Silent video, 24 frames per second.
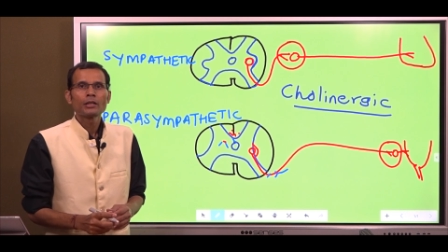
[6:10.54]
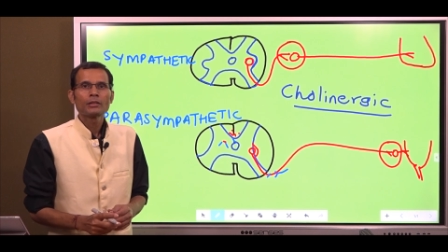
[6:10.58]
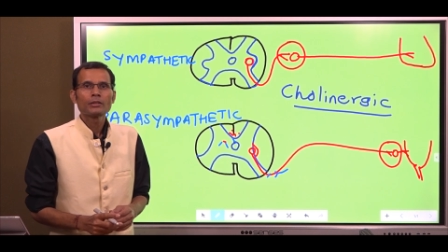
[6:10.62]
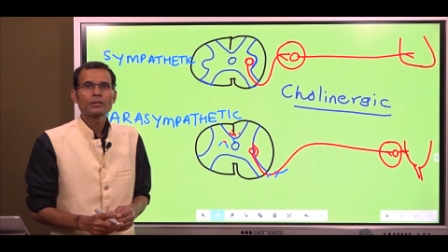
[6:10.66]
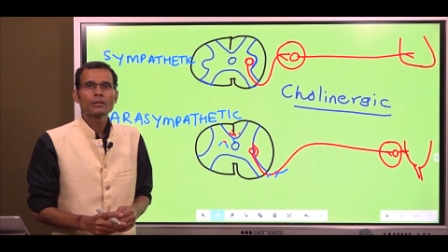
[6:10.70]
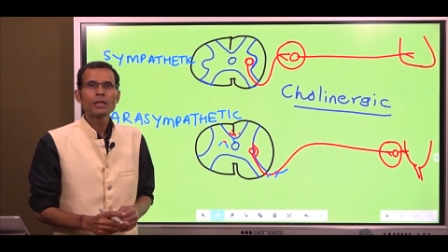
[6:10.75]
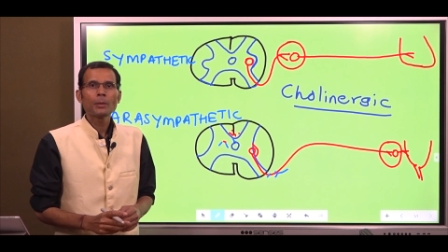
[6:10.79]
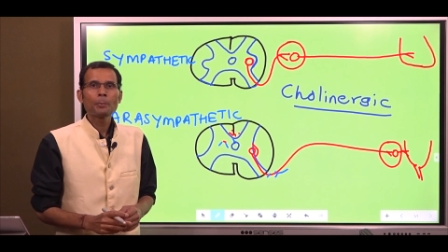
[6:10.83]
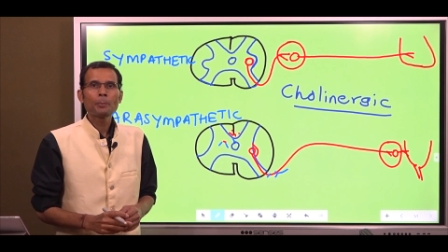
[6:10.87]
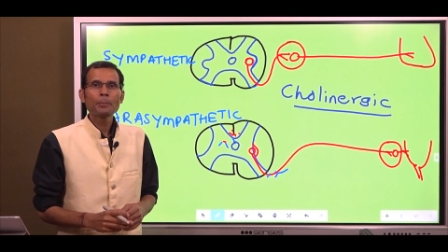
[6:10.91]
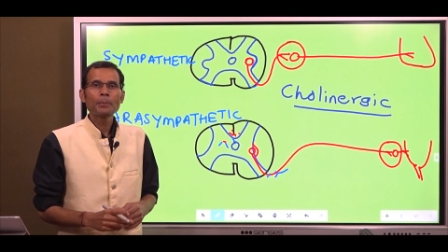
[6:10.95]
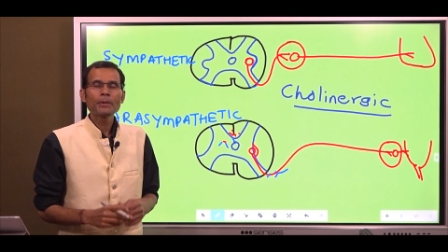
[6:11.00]

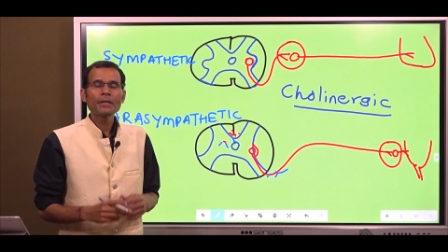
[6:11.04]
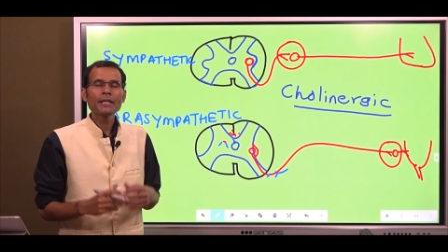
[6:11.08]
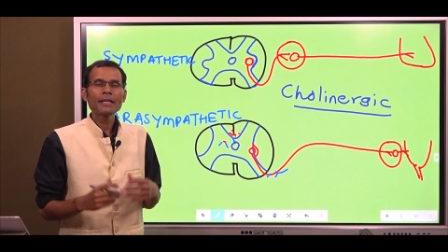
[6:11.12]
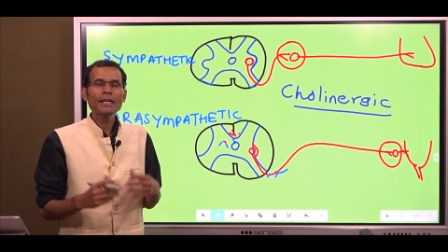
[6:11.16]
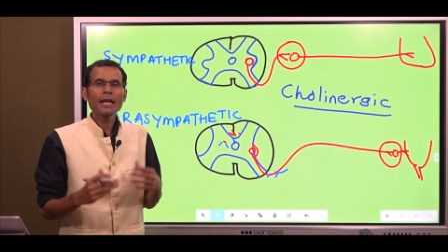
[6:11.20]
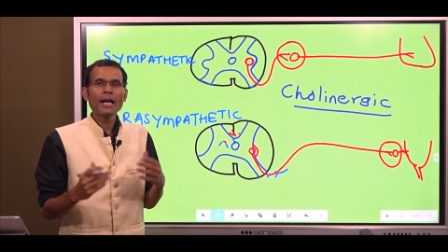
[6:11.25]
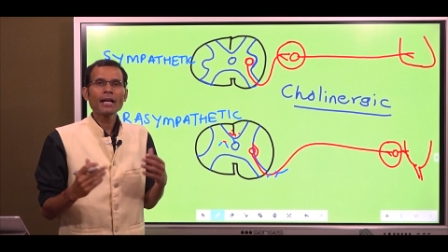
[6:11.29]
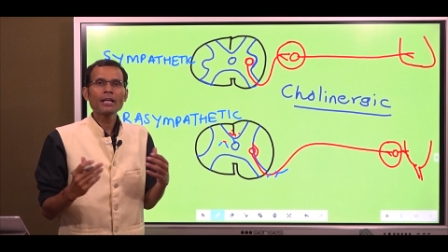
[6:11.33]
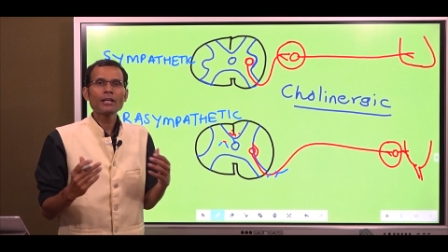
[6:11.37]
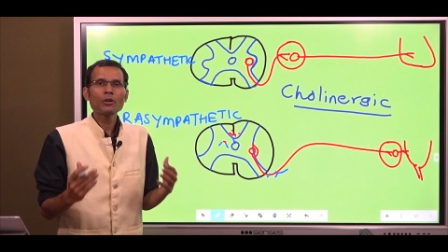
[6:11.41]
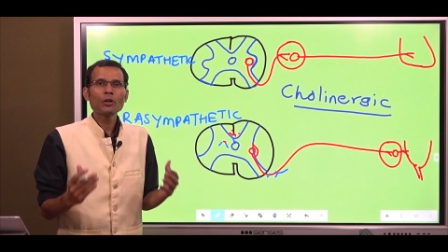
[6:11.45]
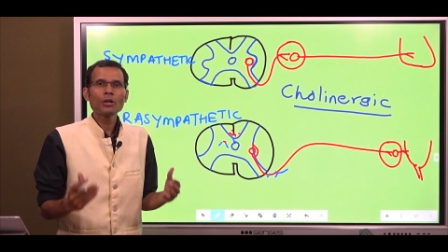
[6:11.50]
the
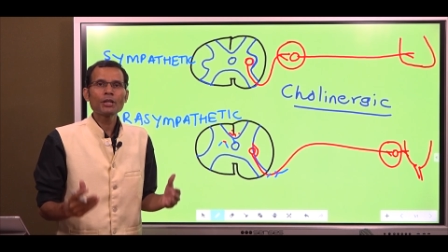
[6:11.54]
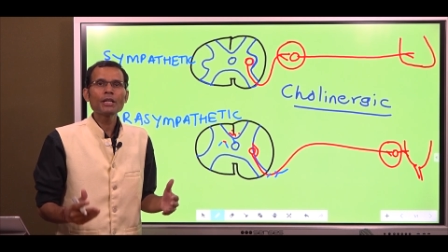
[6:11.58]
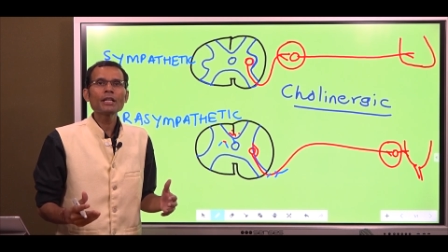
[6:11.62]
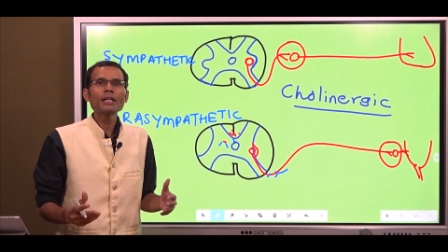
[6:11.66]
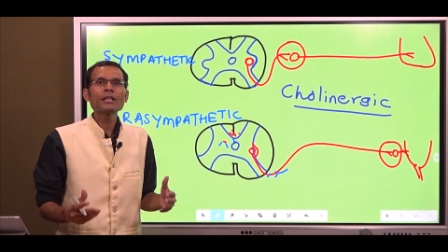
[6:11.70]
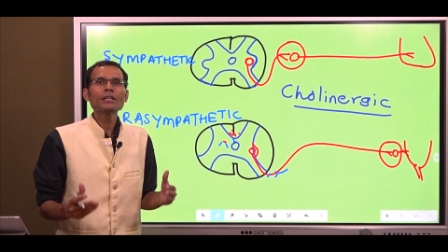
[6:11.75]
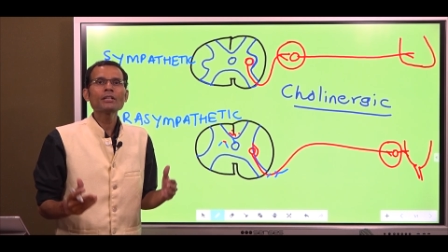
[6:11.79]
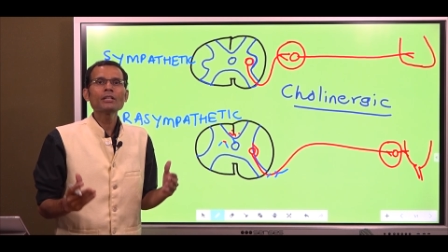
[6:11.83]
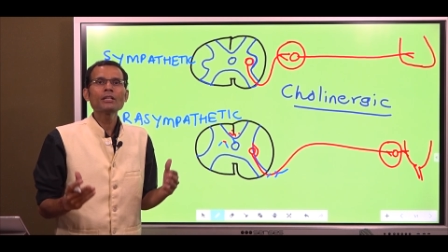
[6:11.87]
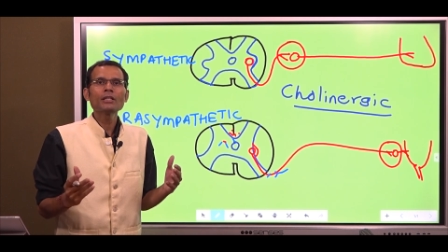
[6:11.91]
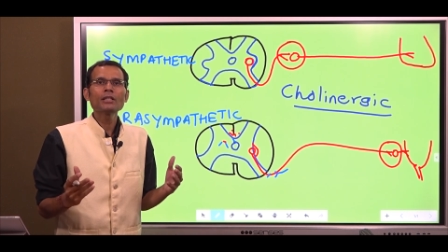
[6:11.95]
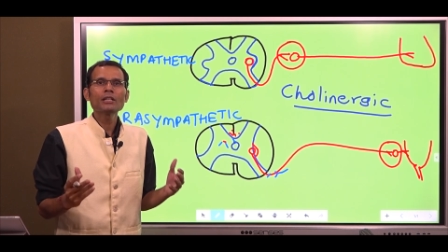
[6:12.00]

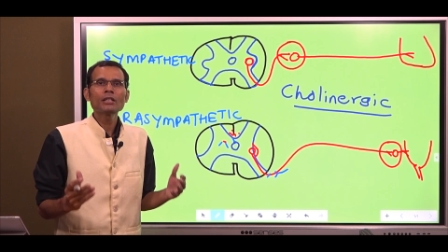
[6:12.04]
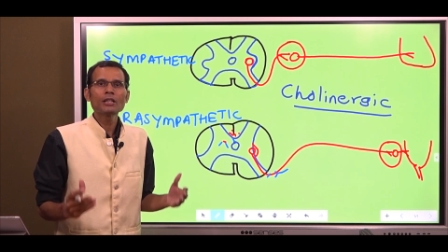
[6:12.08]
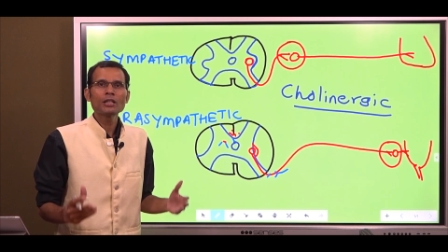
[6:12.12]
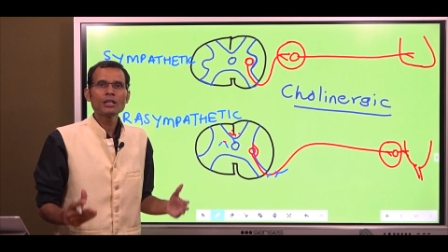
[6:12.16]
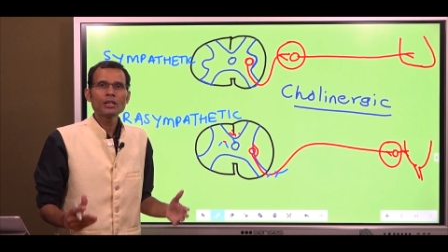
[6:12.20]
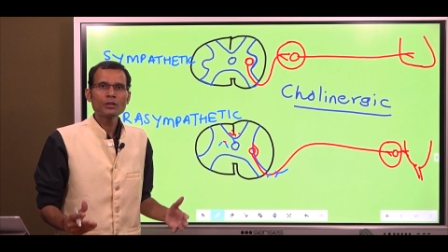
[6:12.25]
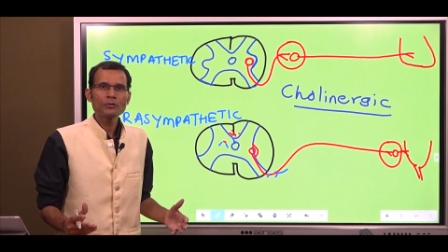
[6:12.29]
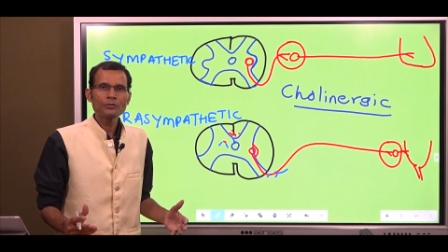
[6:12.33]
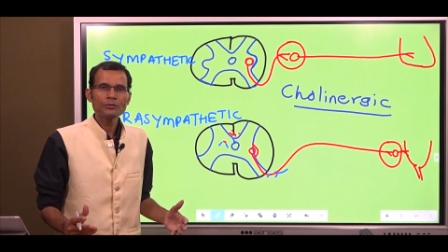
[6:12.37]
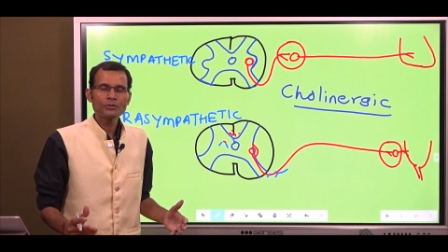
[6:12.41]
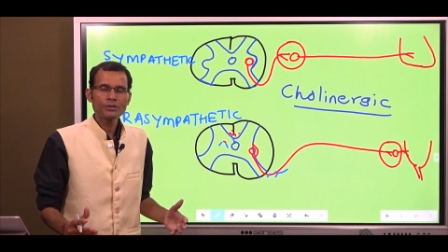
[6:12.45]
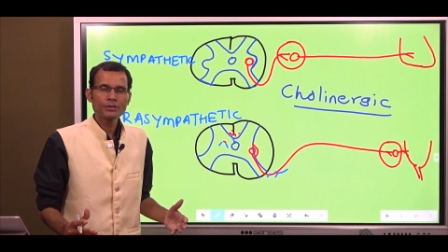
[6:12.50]
preganglionic
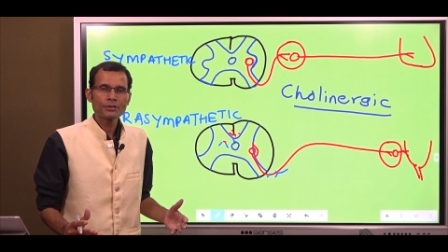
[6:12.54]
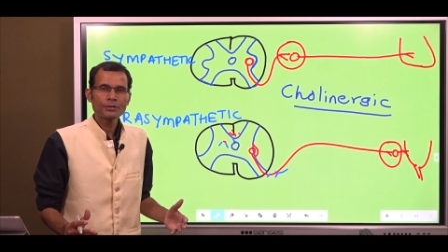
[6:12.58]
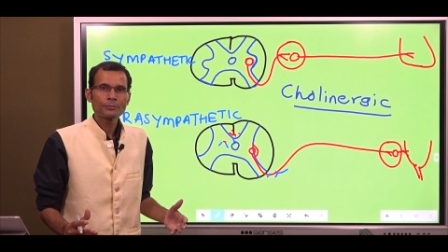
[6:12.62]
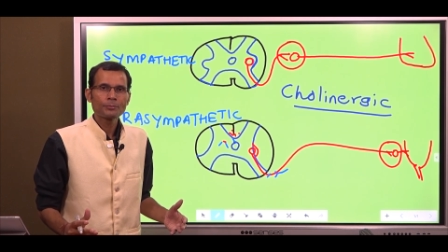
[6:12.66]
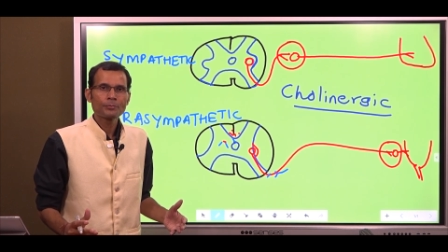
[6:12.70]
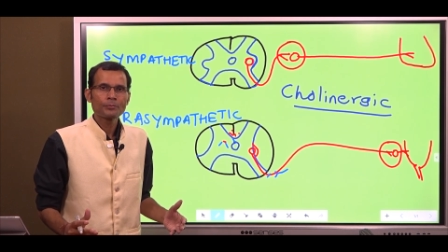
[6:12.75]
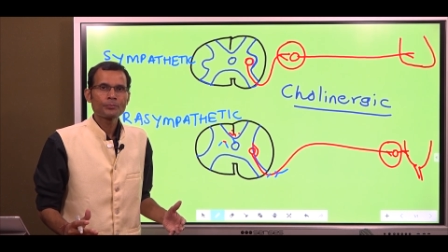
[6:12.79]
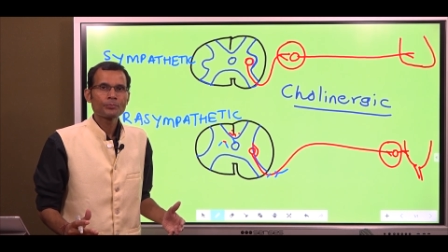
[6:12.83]
nerves